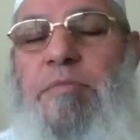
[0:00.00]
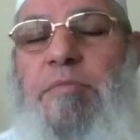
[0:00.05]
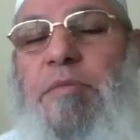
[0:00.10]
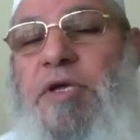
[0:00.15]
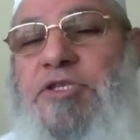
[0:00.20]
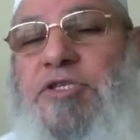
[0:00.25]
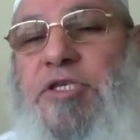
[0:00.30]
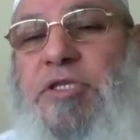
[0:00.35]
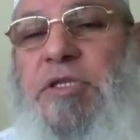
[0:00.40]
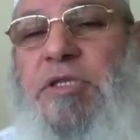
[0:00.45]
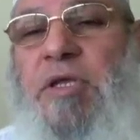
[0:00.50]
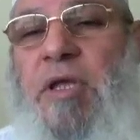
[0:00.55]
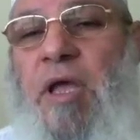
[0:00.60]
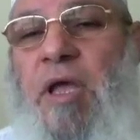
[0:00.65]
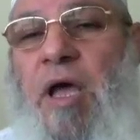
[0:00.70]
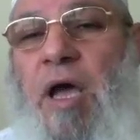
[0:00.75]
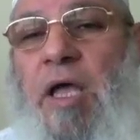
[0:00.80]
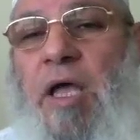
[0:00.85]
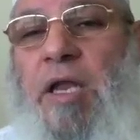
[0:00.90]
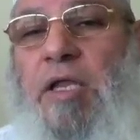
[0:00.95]
Imagine
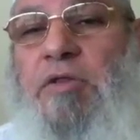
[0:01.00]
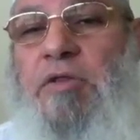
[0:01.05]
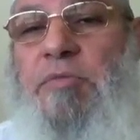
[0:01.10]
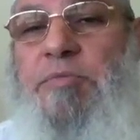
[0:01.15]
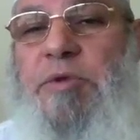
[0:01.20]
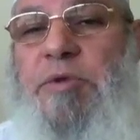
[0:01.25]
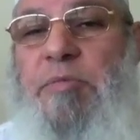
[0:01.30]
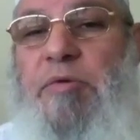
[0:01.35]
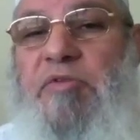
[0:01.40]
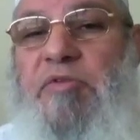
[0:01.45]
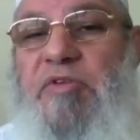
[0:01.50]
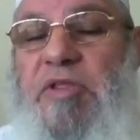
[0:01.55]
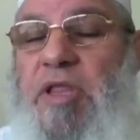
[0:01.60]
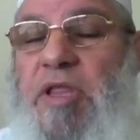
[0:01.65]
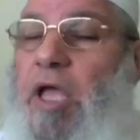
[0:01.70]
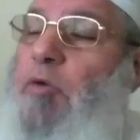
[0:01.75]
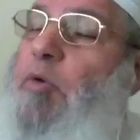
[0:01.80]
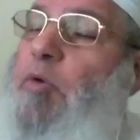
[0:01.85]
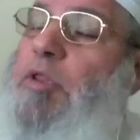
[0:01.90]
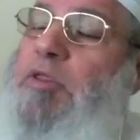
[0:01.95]
a lot of people
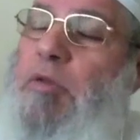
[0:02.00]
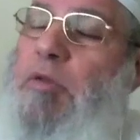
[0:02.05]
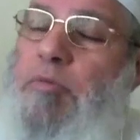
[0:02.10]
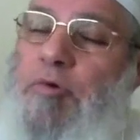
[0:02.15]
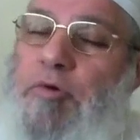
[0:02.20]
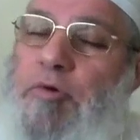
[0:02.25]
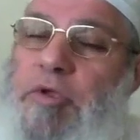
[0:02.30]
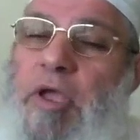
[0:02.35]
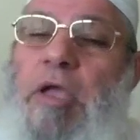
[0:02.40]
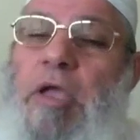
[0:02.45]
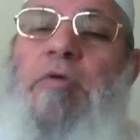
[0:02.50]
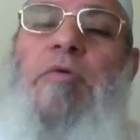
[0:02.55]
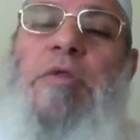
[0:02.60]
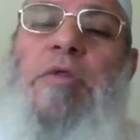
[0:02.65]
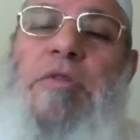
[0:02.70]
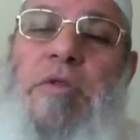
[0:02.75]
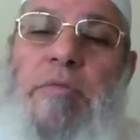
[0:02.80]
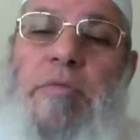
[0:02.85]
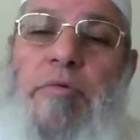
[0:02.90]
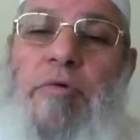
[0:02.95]
said, I want a boy, I
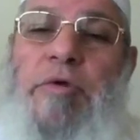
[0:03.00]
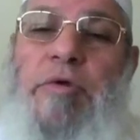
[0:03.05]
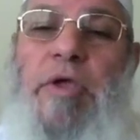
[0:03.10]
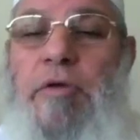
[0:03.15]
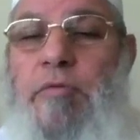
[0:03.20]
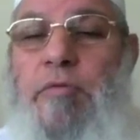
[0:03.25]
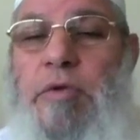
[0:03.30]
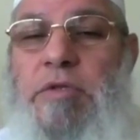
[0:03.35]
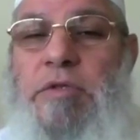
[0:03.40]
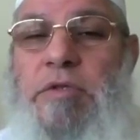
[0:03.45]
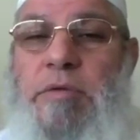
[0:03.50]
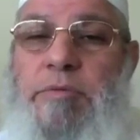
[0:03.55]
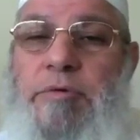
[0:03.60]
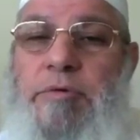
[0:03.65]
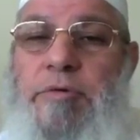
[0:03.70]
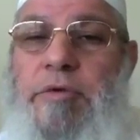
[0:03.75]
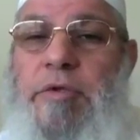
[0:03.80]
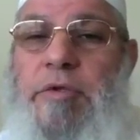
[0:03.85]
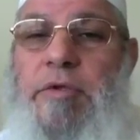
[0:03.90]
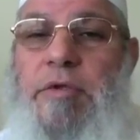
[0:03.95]
want a boy, I want a
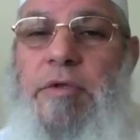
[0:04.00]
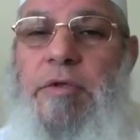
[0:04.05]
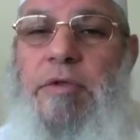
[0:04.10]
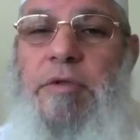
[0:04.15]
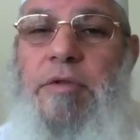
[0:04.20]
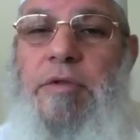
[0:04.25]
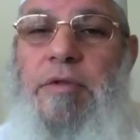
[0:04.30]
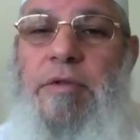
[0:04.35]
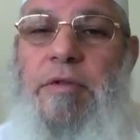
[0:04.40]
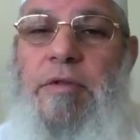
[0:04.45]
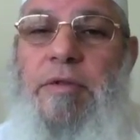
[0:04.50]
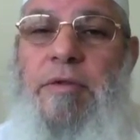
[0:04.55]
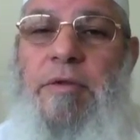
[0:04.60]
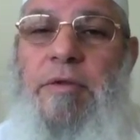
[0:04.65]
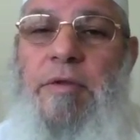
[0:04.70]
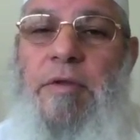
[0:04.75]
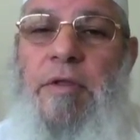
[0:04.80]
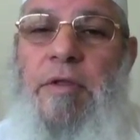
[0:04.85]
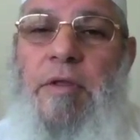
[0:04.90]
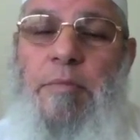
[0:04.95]
boy.
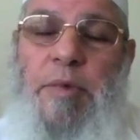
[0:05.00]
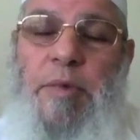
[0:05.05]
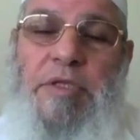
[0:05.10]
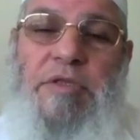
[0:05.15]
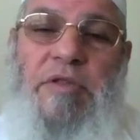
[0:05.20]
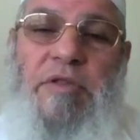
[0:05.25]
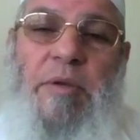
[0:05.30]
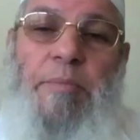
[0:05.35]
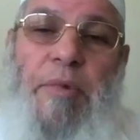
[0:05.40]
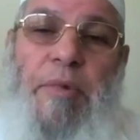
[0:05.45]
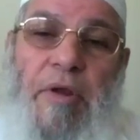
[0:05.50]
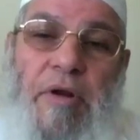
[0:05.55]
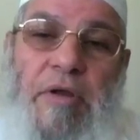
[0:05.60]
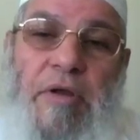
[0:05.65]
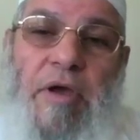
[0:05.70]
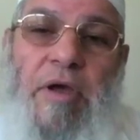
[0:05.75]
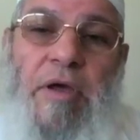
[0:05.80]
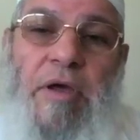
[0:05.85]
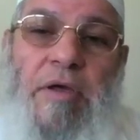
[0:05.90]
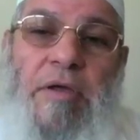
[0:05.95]
But the
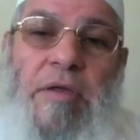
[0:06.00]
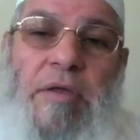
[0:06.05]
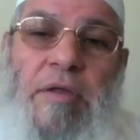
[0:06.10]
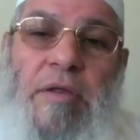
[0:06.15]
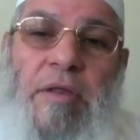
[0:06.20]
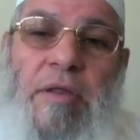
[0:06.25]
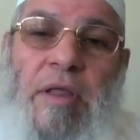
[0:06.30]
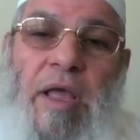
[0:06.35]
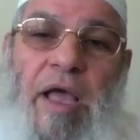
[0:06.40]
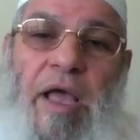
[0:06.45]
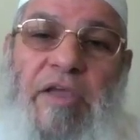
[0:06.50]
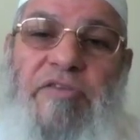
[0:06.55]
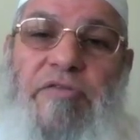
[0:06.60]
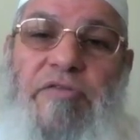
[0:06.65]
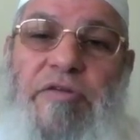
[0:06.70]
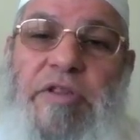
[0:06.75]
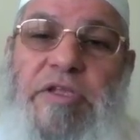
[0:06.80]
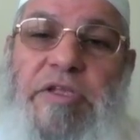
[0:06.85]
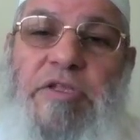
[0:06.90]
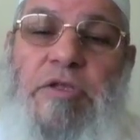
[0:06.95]
barakah
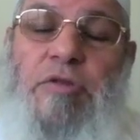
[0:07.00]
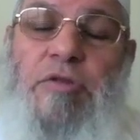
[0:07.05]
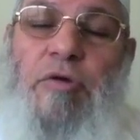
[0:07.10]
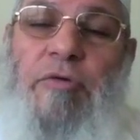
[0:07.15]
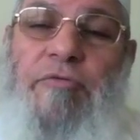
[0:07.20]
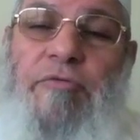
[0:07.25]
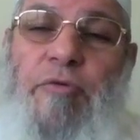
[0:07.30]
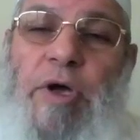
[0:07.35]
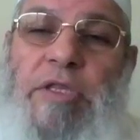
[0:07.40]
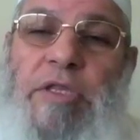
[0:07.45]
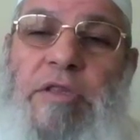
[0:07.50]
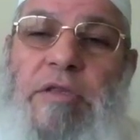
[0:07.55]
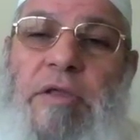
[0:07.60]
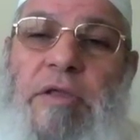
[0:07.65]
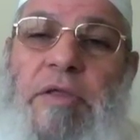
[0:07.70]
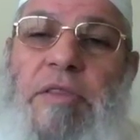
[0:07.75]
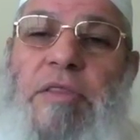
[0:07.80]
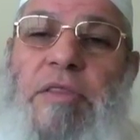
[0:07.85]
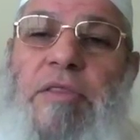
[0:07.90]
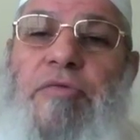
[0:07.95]
has related of
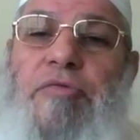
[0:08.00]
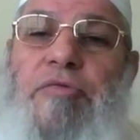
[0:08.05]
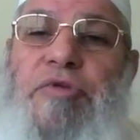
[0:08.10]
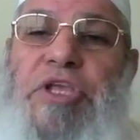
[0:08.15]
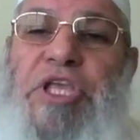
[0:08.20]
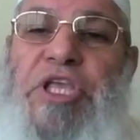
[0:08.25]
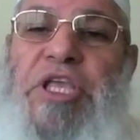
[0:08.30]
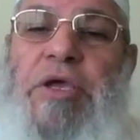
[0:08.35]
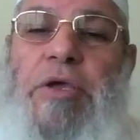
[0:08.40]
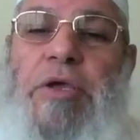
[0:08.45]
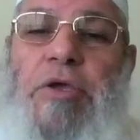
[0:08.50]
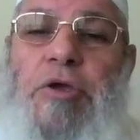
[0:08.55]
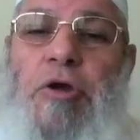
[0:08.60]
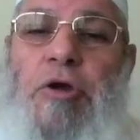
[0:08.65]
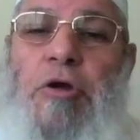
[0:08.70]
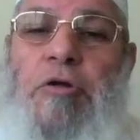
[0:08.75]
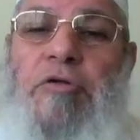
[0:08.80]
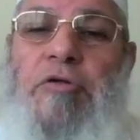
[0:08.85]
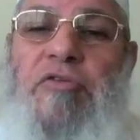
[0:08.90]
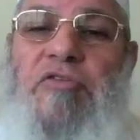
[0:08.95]
what? Three
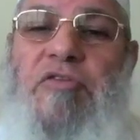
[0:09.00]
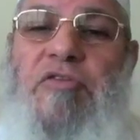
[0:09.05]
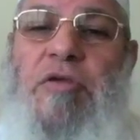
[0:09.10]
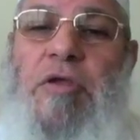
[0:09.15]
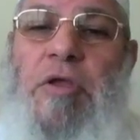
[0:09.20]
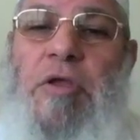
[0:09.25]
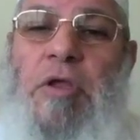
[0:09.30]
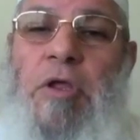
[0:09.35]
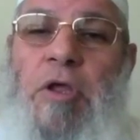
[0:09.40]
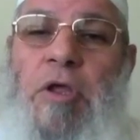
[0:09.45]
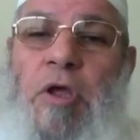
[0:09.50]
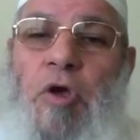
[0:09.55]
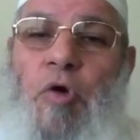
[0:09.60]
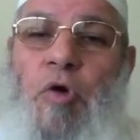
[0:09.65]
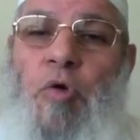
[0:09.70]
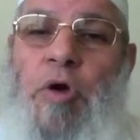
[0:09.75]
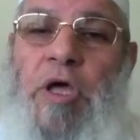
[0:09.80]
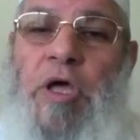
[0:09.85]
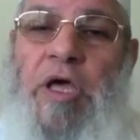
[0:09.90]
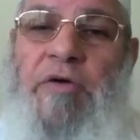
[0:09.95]
girls.
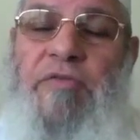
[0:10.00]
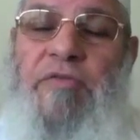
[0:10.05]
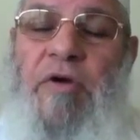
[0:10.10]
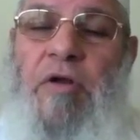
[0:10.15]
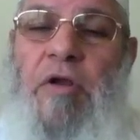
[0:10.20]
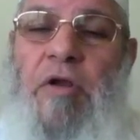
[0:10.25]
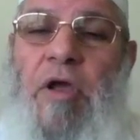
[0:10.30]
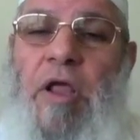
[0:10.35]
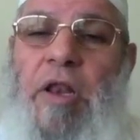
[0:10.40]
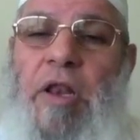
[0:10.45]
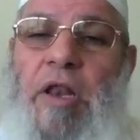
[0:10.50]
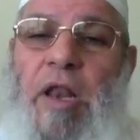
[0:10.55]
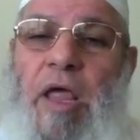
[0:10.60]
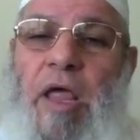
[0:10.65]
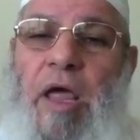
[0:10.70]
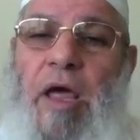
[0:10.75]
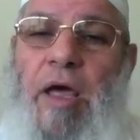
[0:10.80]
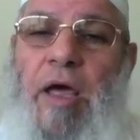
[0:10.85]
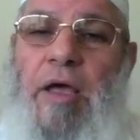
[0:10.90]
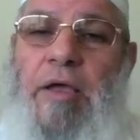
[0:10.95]
Whoever
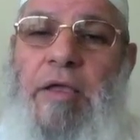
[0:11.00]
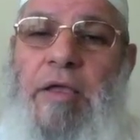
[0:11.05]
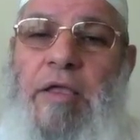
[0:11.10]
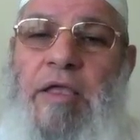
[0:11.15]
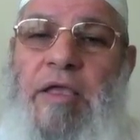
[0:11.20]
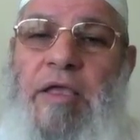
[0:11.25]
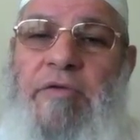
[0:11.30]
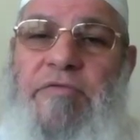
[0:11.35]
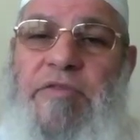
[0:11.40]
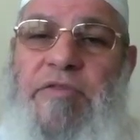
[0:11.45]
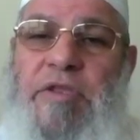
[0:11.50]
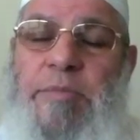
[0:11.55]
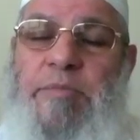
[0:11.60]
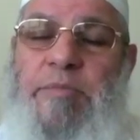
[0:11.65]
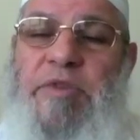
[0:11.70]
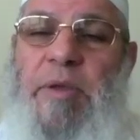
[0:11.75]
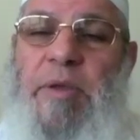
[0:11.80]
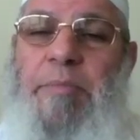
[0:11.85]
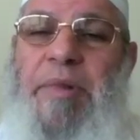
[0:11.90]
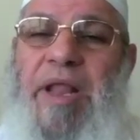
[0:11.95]
Allah give
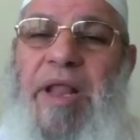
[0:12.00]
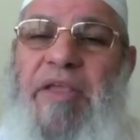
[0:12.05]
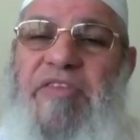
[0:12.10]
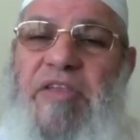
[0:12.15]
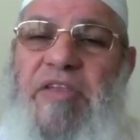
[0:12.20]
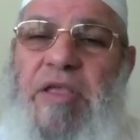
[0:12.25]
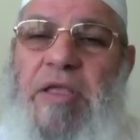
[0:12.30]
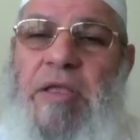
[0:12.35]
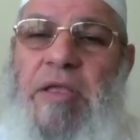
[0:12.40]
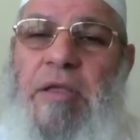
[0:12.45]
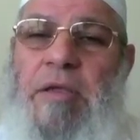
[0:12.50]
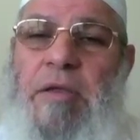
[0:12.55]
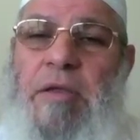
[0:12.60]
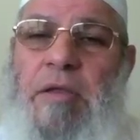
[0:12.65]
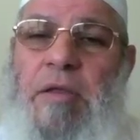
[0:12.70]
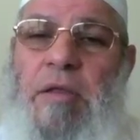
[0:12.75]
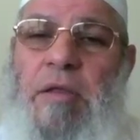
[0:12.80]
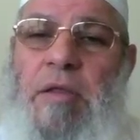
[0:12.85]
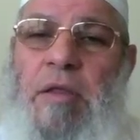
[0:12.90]
them the blessing